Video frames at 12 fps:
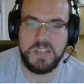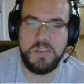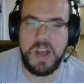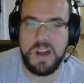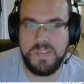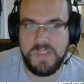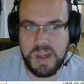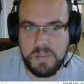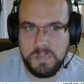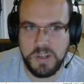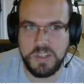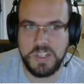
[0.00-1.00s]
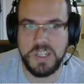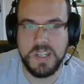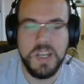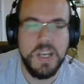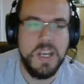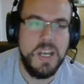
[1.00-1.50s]
I have that budget,
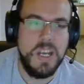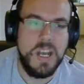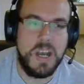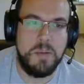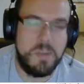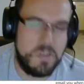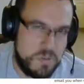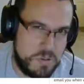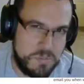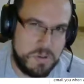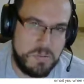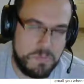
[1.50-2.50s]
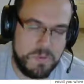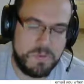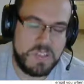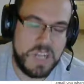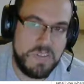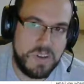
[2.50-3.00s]
but well,
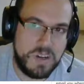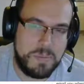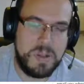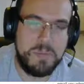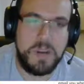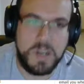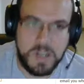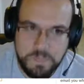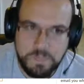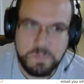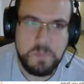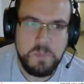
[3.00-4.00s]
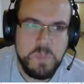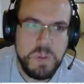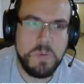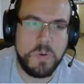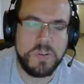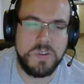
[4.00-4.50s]
saving a bit of money.
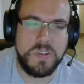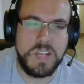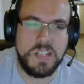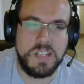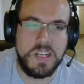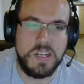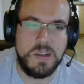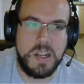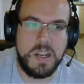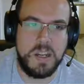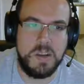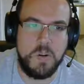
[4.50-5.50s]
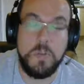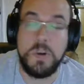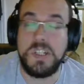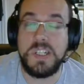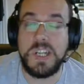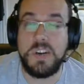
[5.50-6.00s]
We're also getting a
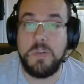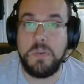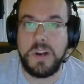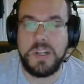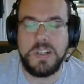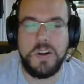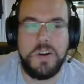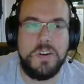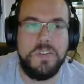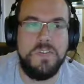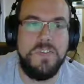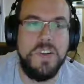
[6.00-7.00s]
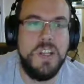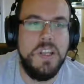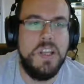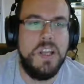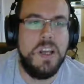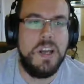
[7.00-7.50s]
almost a terabyte of
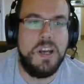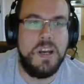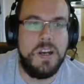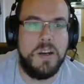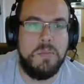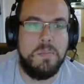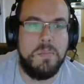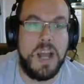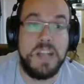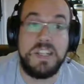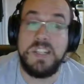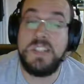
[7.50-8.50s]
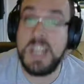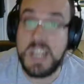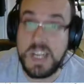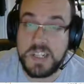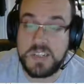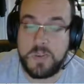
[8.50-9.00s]

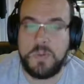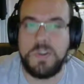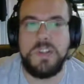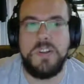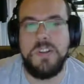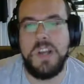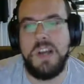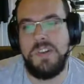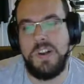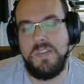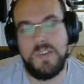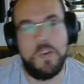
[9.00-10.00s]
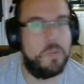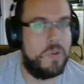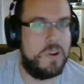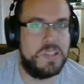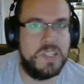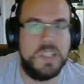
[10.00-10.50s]
SSD storage, so you have enough for your
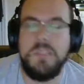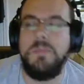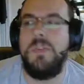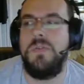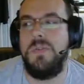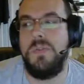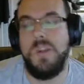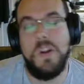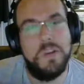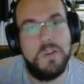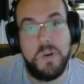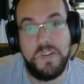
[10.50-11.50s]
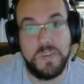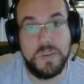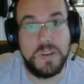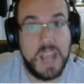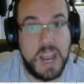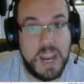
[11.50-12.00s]
operating system and also quite a few
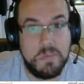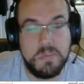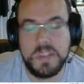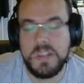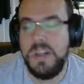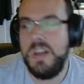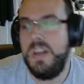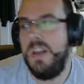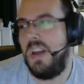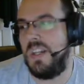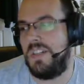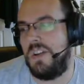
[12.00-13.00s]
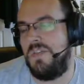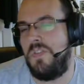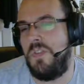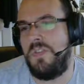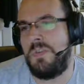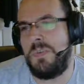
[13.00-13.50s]
games and so
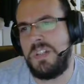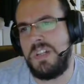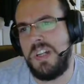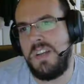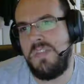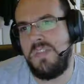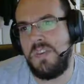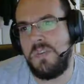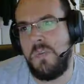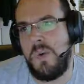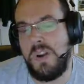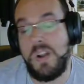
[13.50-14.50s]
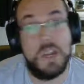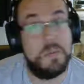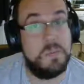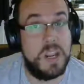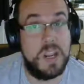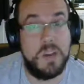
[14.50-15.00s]
forth. Especially if you're one like
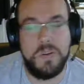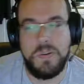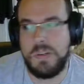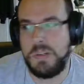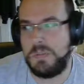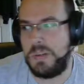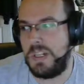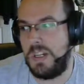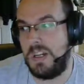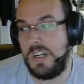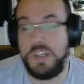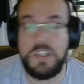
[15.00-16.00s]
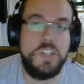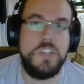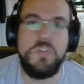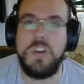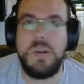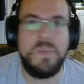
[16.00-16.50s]
me who just basically likes to
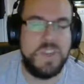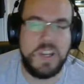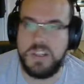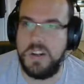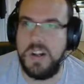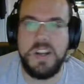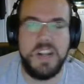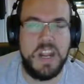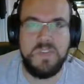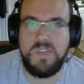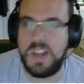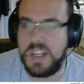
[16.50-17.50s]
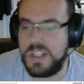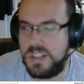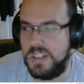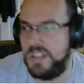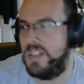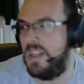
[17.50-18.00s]
stream things like Netflix
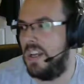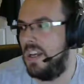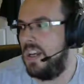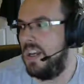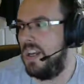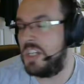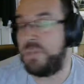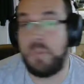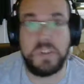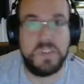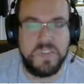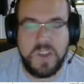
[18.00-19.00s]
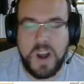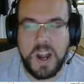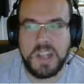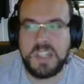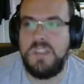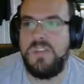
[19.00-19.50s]
and Spotify
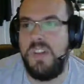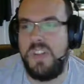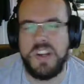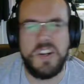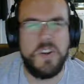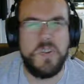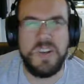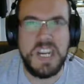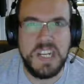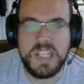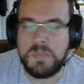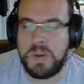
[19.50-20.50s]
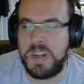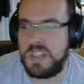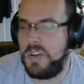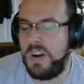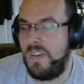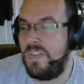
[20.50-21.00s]
and stuff like that. You don't need space. I've
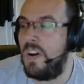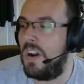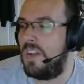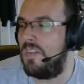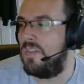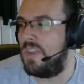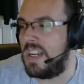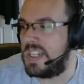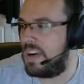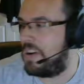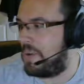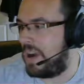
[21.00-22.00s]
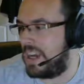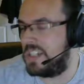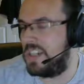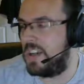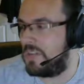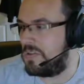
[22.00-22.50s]
got like a 3 terabyte
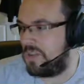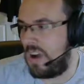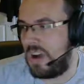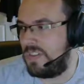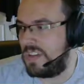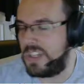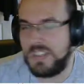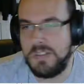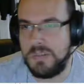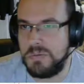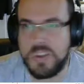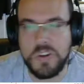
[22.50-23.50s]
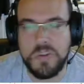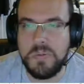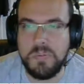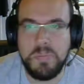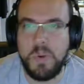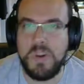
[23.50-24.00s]
external drive, and I've still got
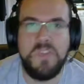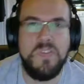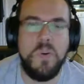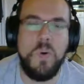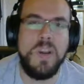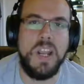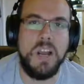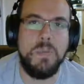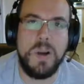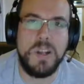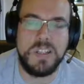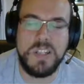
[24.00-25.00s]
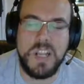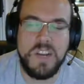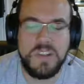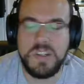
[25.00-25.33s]
2.4 gigabytes left.